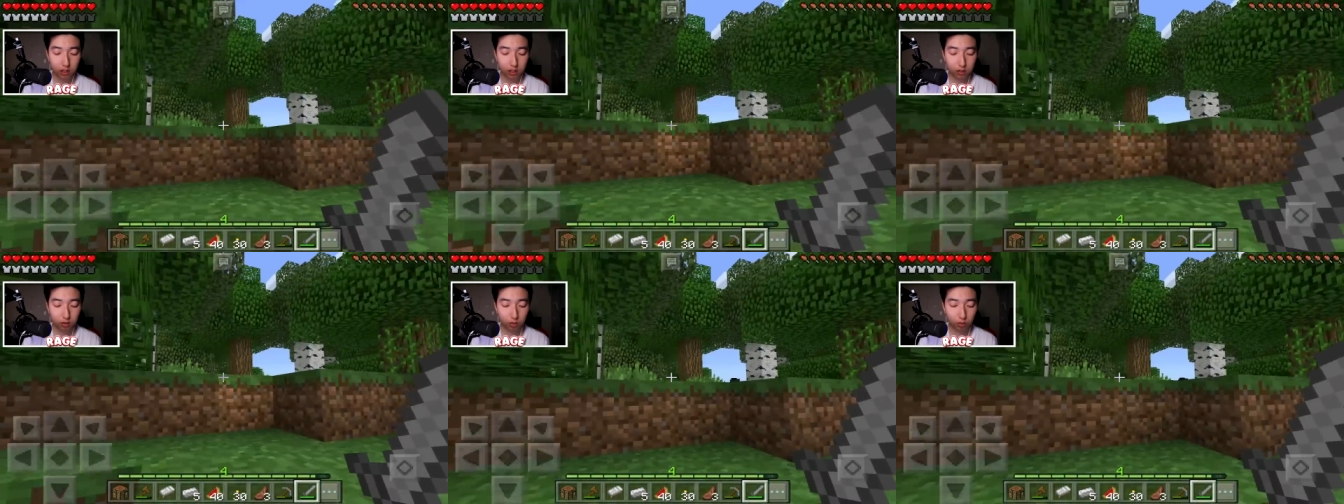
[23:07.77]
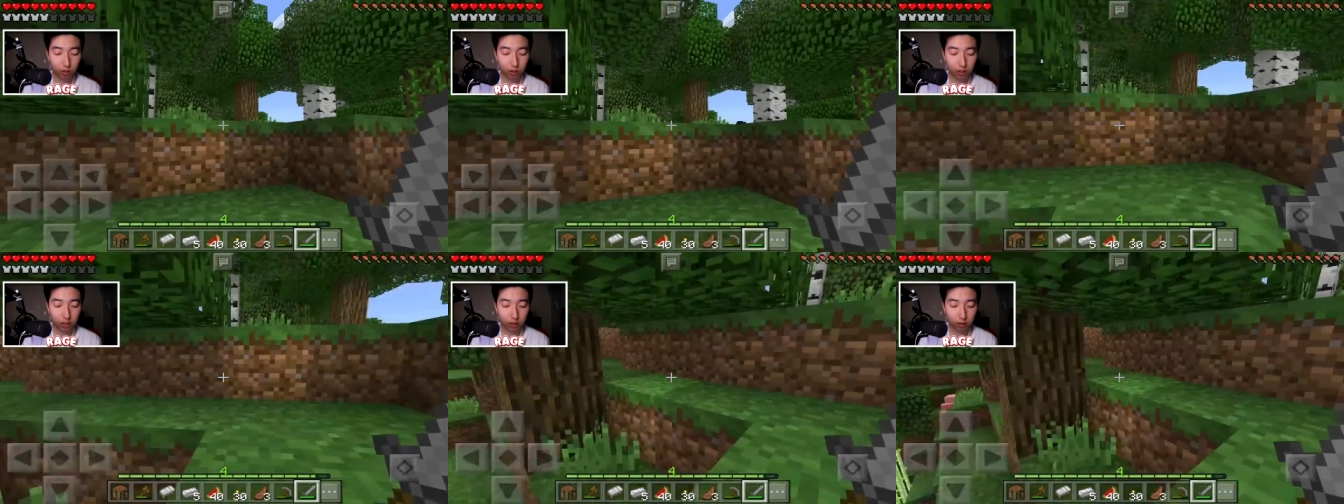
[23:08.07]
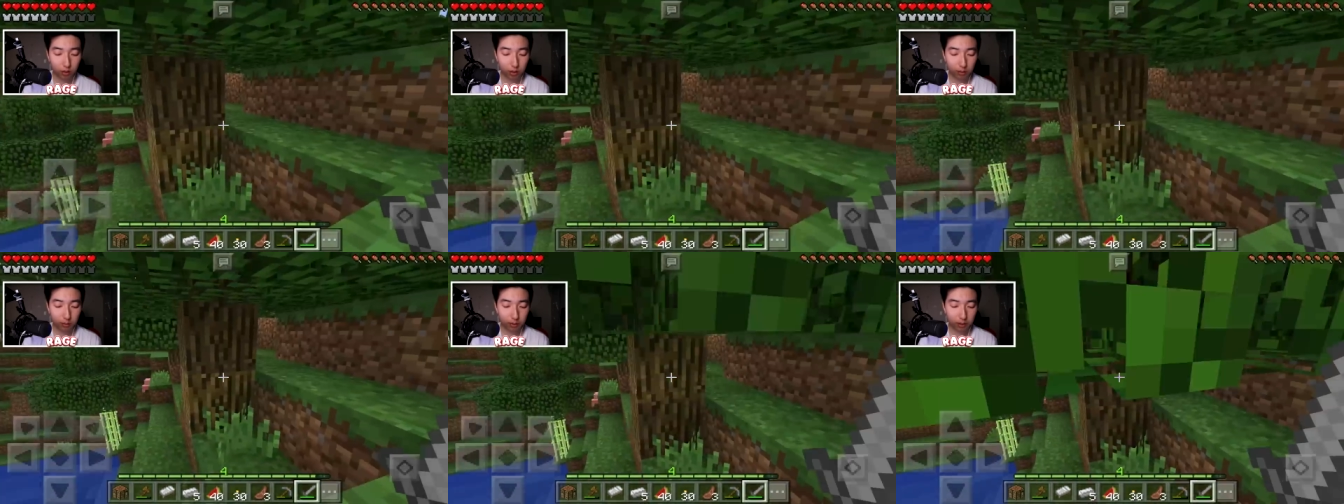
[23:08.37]
It's really
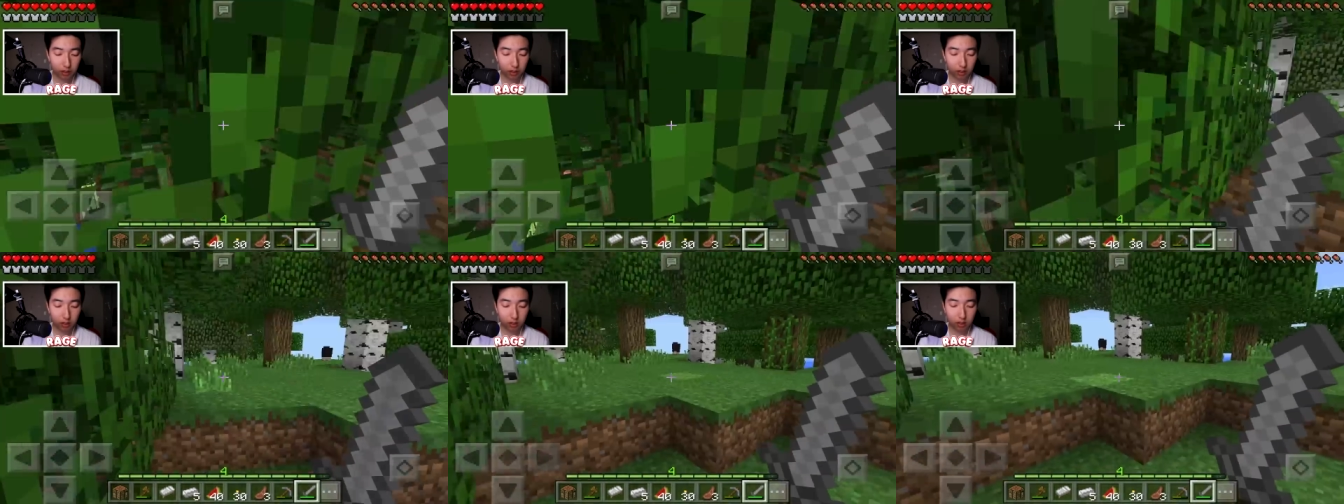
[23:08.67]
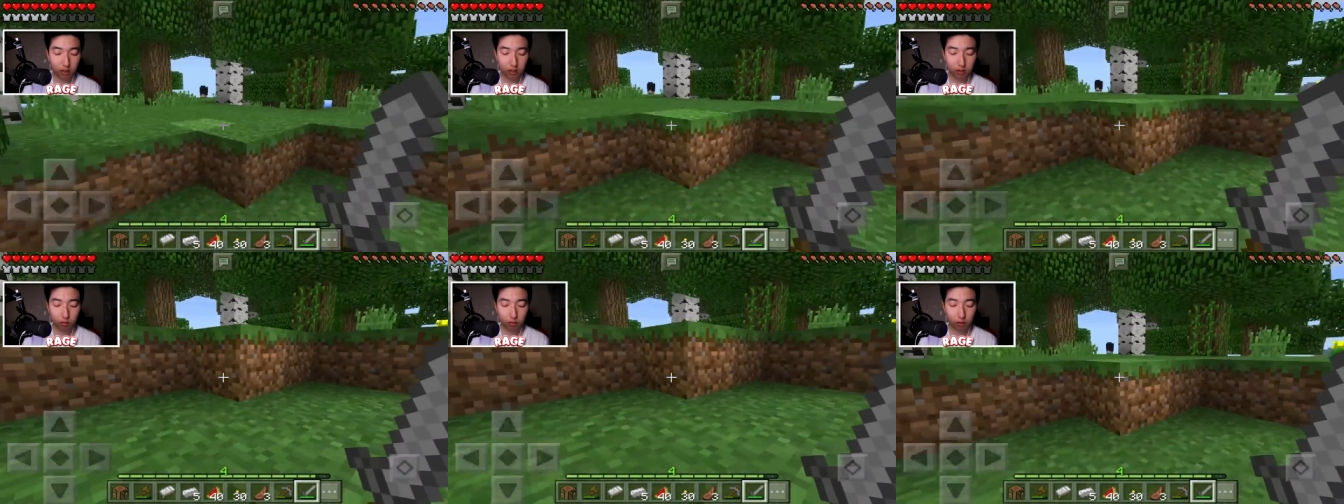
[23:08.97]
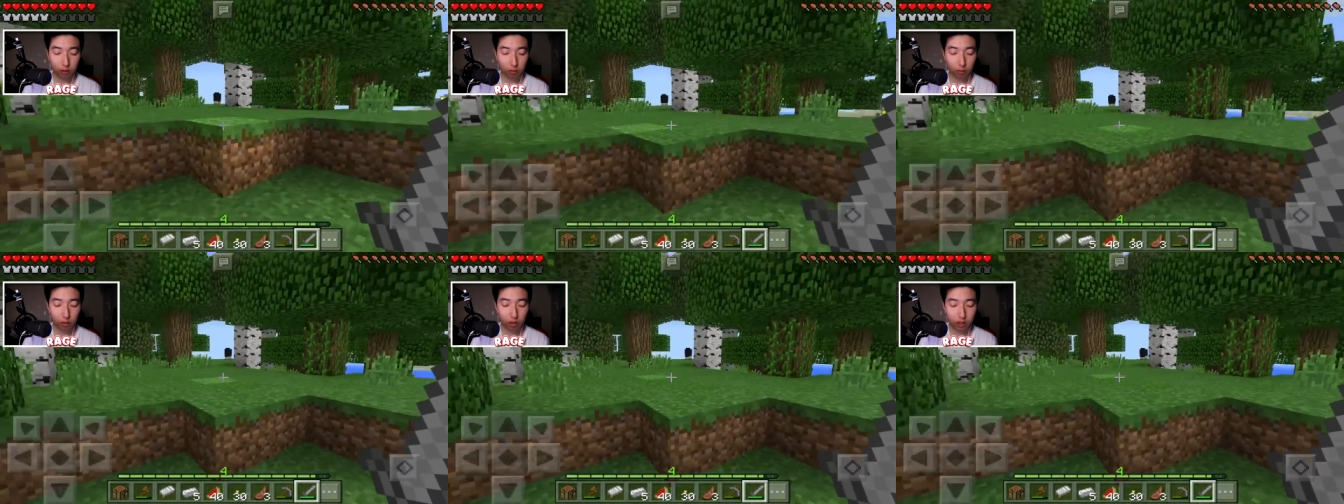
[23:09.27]
creepy.
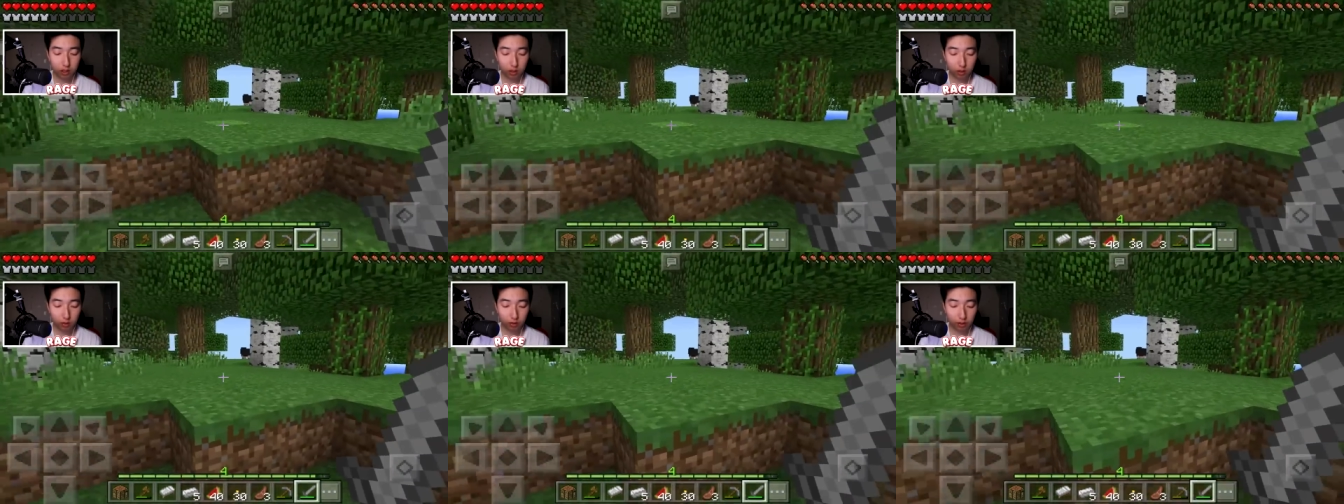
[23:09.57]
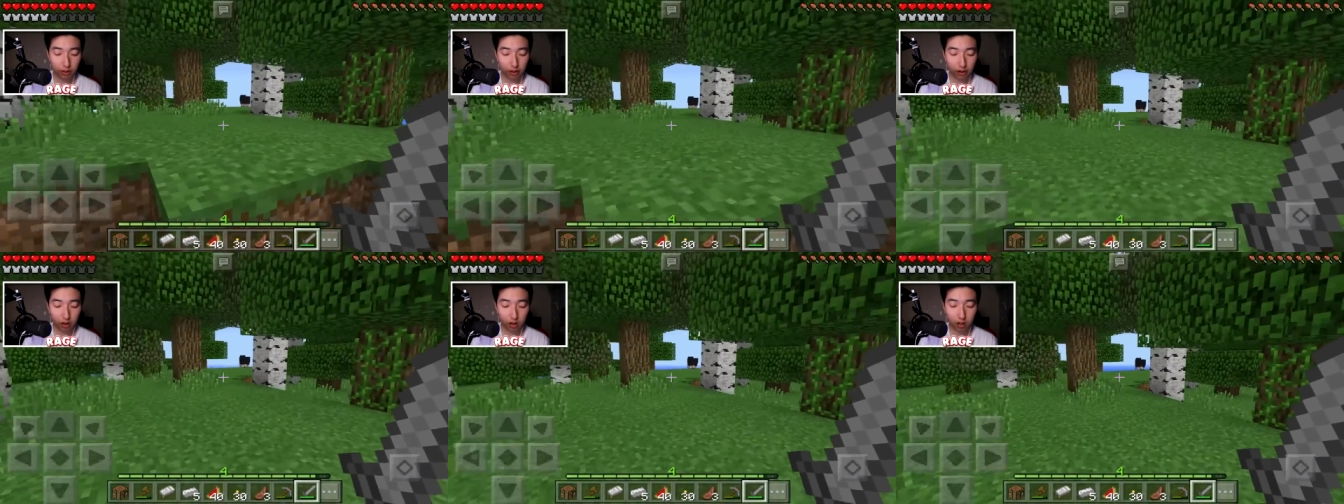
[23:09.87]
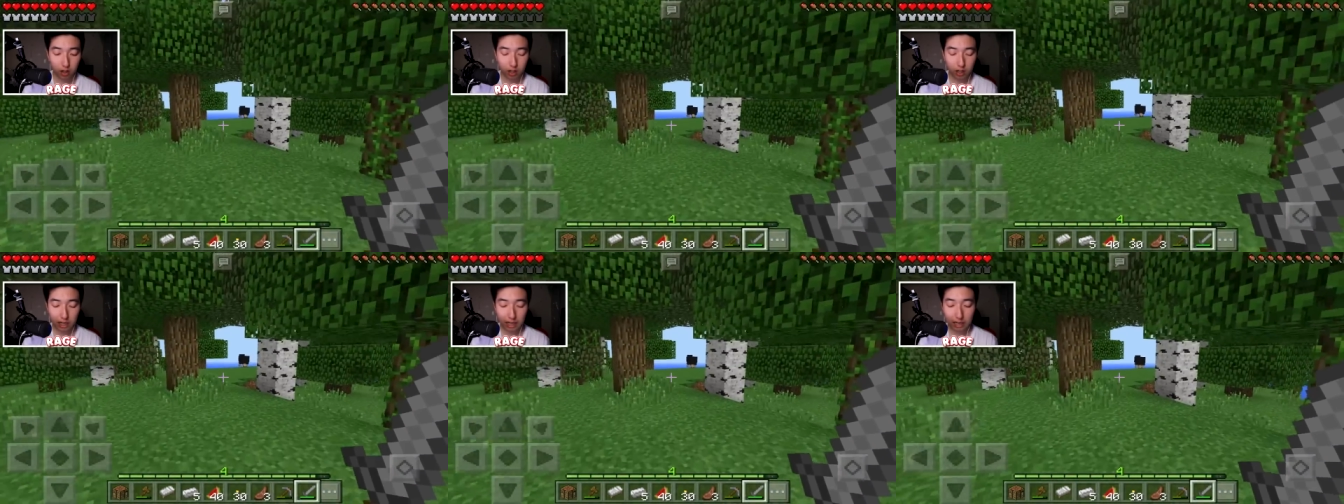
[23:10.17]
Wait, what is over there?
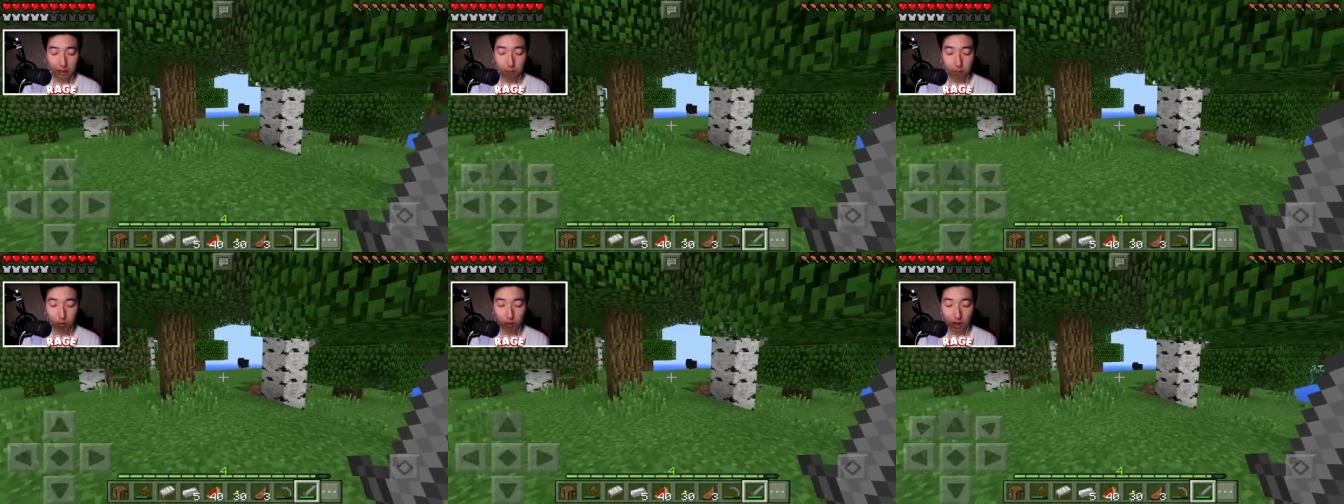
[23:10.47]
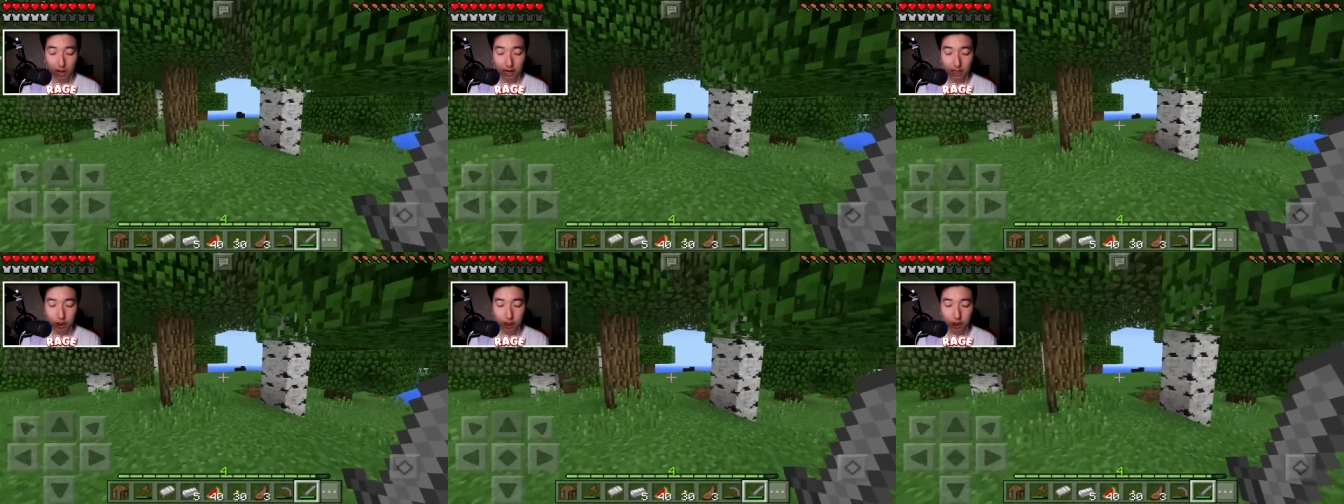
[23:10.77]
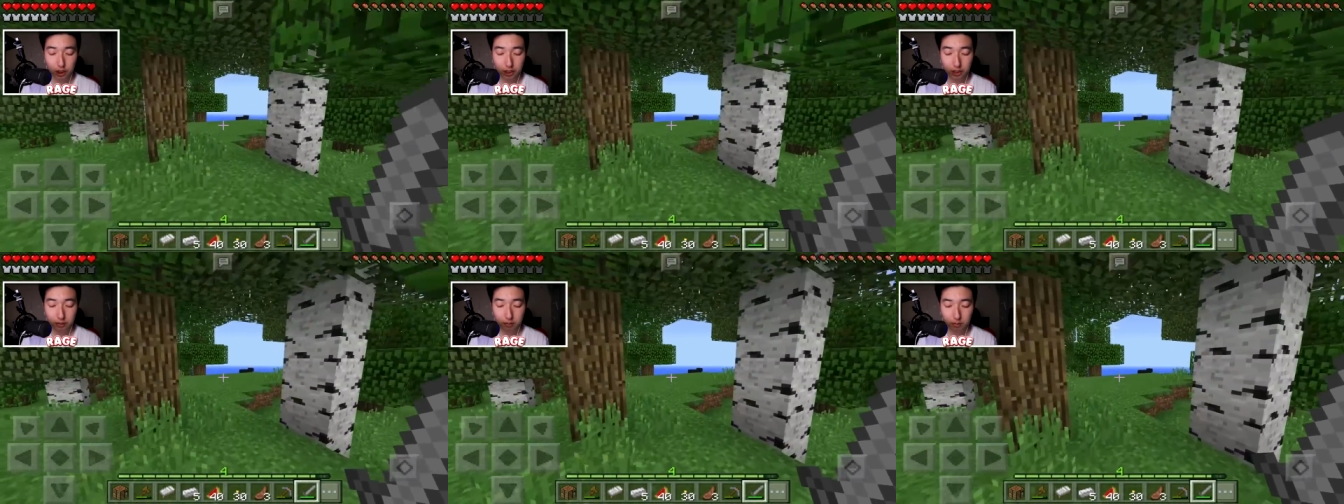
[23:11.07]
A black
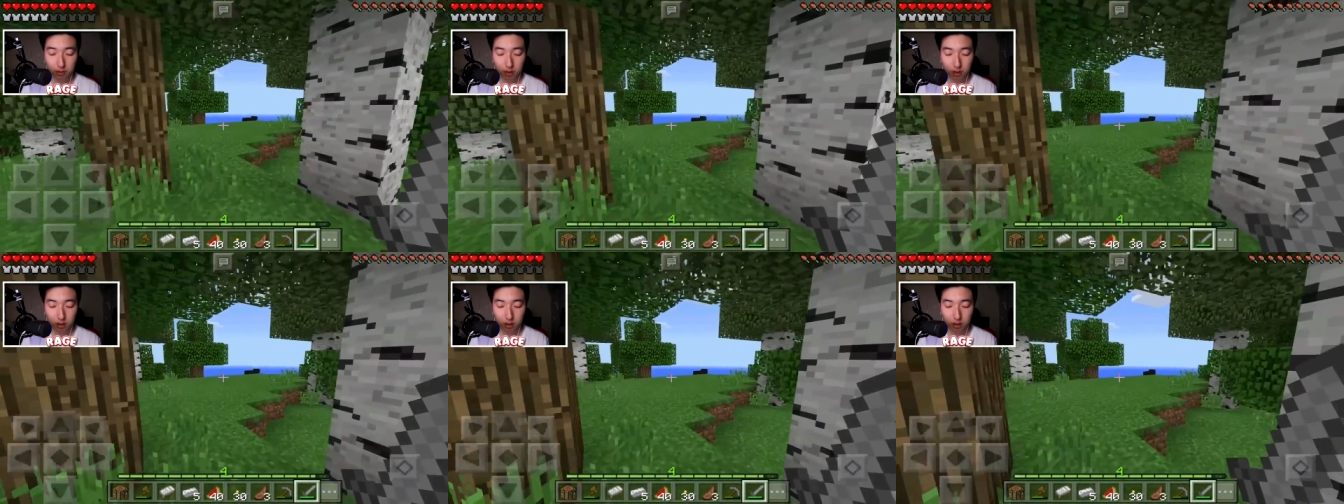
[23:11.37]
sheep?